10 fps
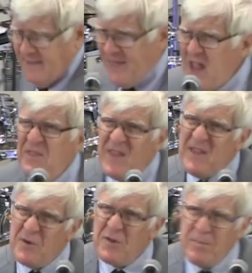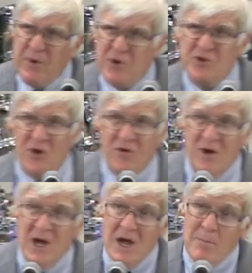They think they're spiritual,
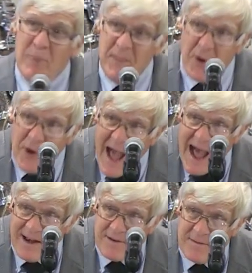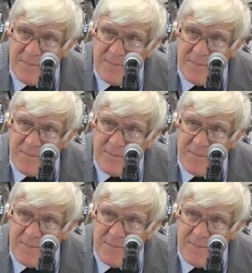but they're not.